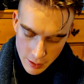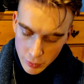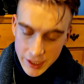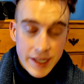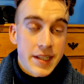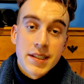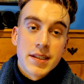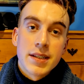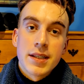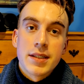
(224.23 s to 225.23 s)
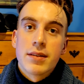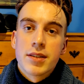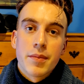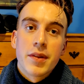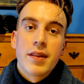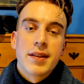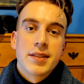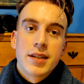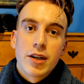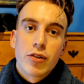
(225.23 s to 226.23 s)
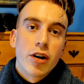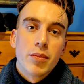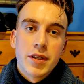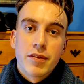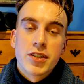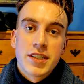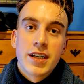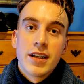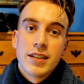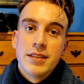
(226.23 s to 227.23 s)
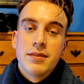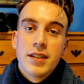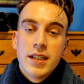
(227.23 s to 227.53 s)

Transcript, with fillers: what it is is, is something that's incredibly versatile and